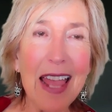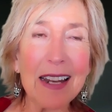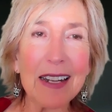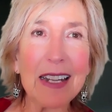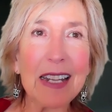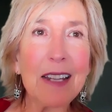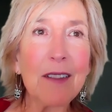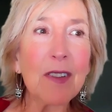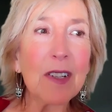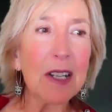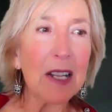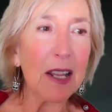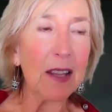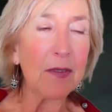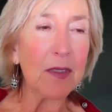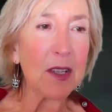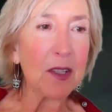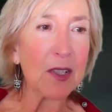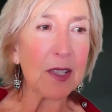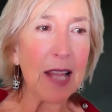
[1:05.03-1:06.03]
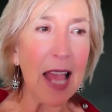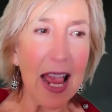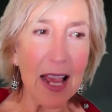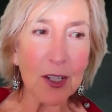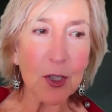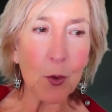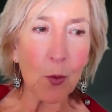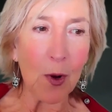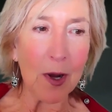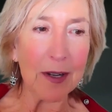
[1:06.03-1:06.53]
And even in this
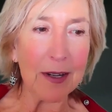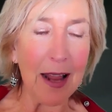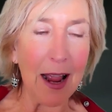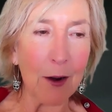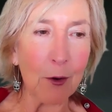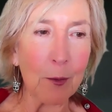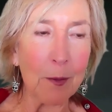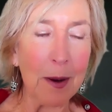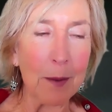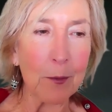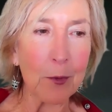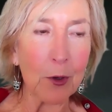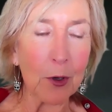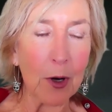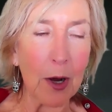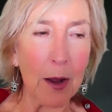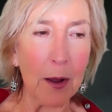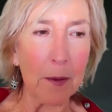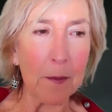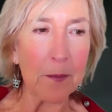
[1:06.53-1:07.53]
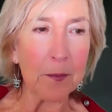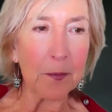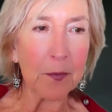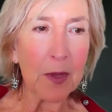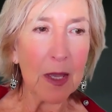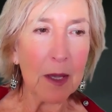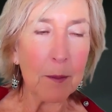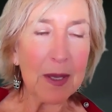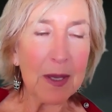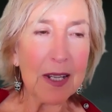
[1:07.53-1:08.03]
last one, I remember
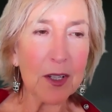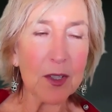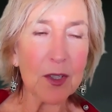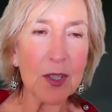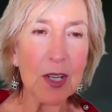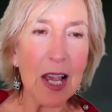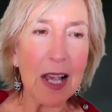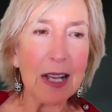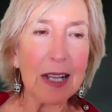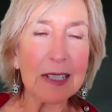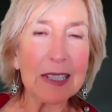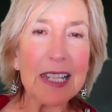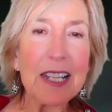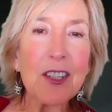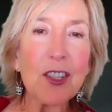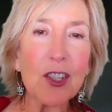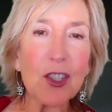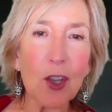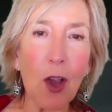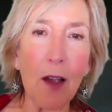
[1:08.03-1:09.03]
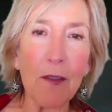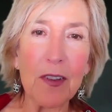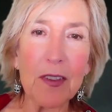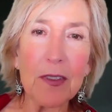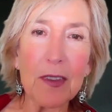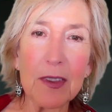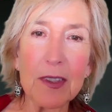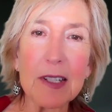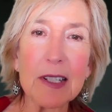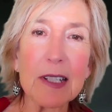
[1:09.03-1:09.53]
um, because Elise is
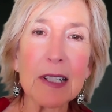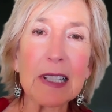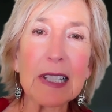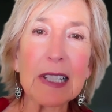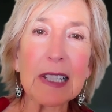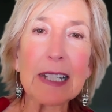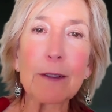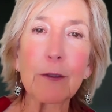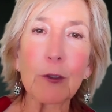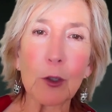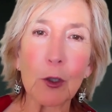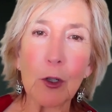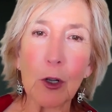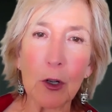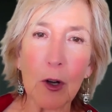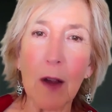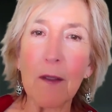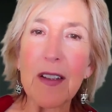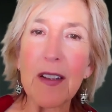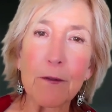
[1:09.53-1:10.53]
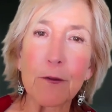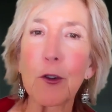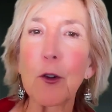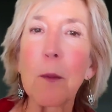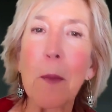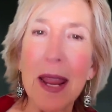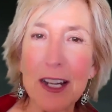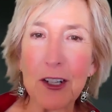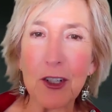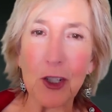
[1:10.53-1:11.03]
often the deliverer of
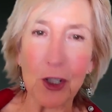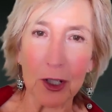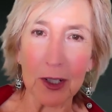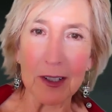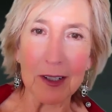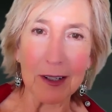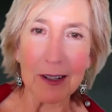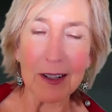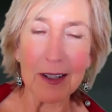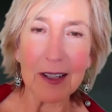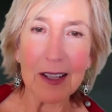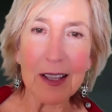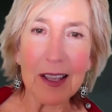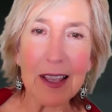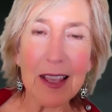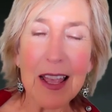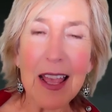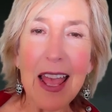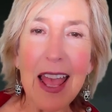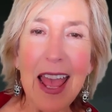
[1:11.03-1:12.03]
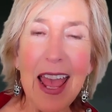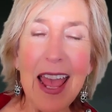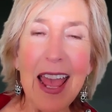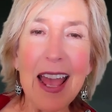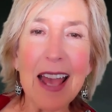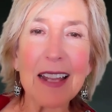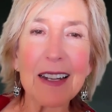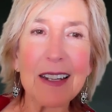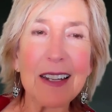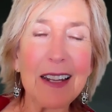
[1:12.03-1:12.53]
information.
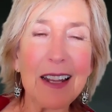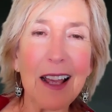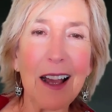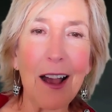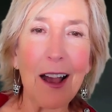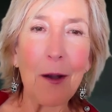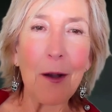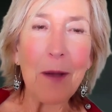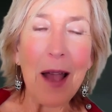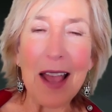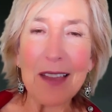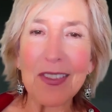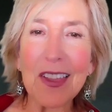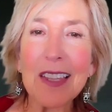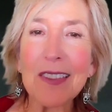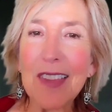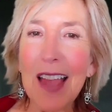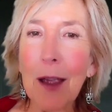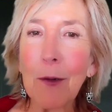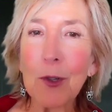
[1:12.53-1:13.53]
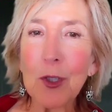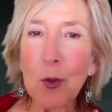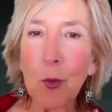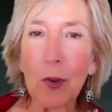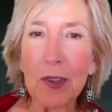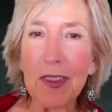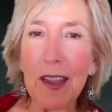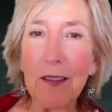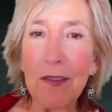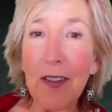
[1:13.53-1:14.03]
And um, I think that
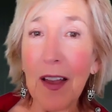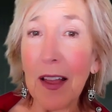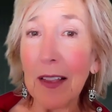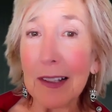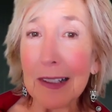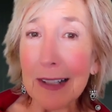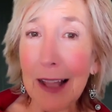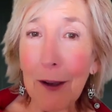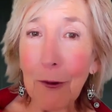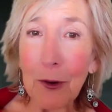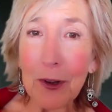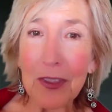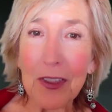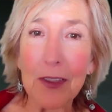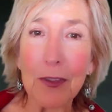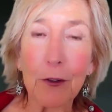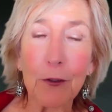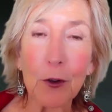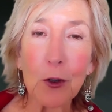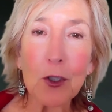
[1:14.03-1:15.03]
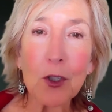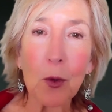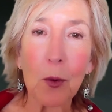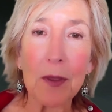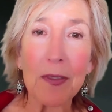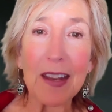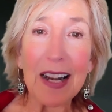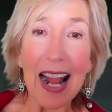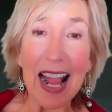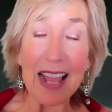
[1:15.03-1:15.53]
was what they fell in love with in the first
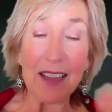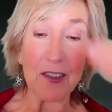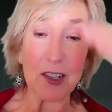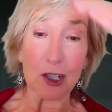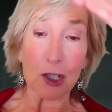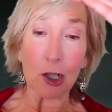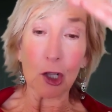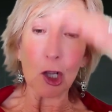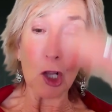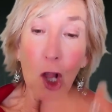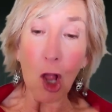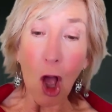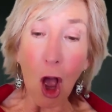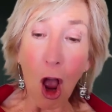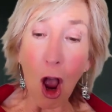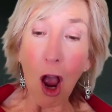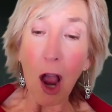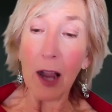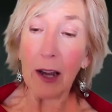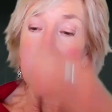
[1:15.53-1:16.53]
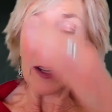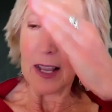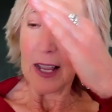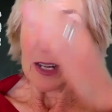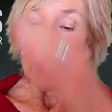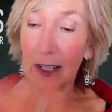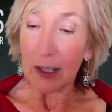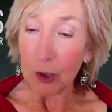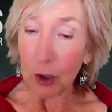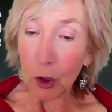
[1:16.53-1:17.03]
one that I had this
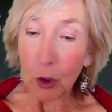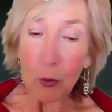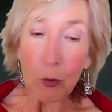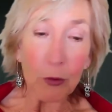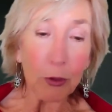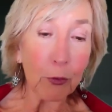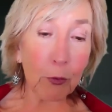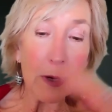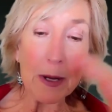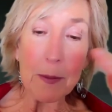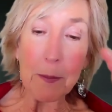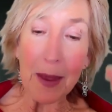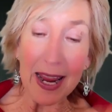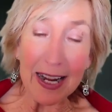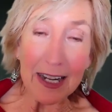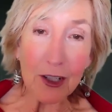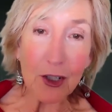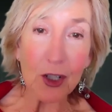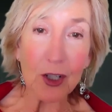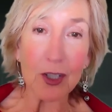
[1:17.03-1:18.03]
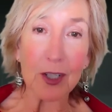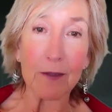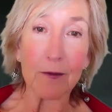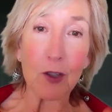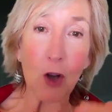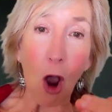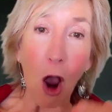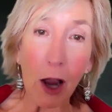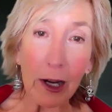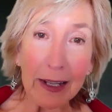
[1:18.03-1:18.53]
long two, three pages
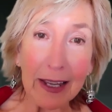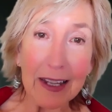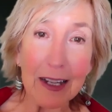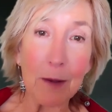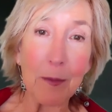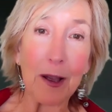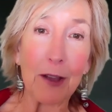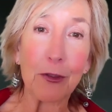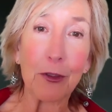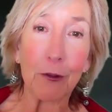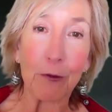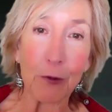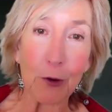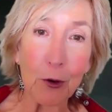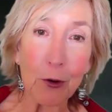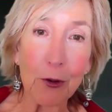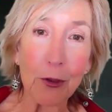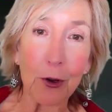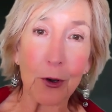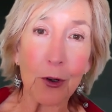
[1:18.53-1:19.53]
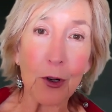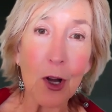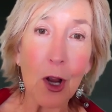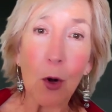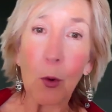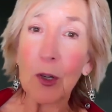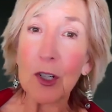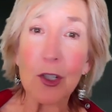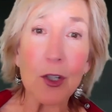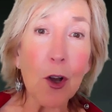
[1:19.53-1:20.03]
of talking about the further,
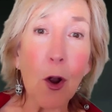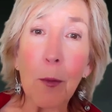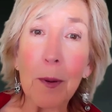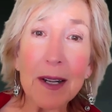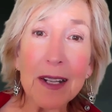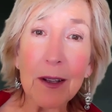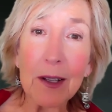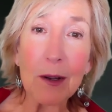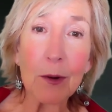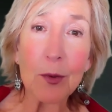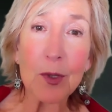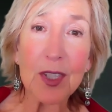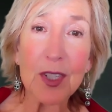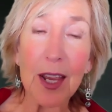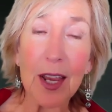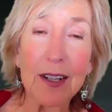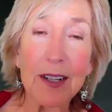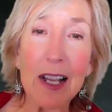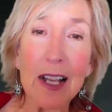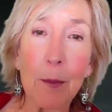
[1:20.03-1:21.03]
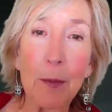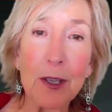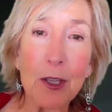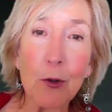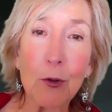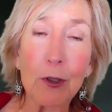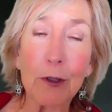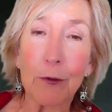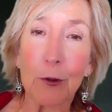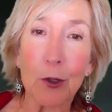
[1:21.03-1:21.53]
which nobody, it was setting up a
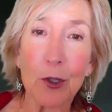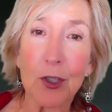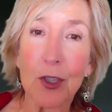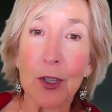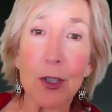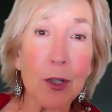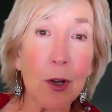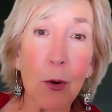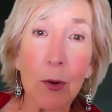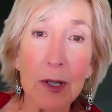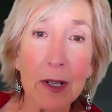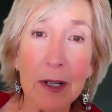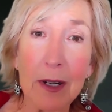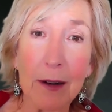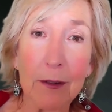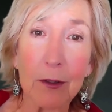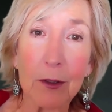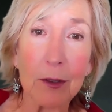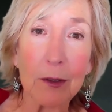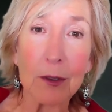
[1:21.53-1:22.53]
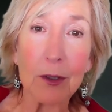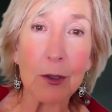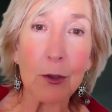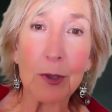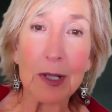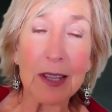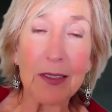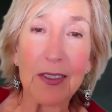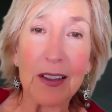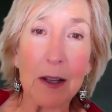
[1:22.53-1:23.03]
universe that no one had ever
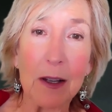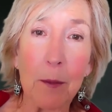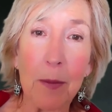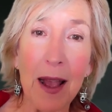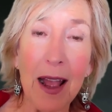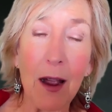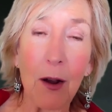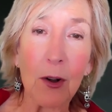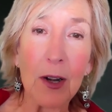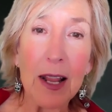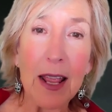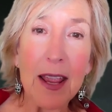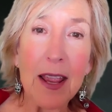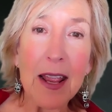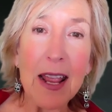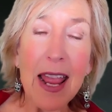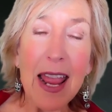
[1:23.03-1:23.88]
knew anything about.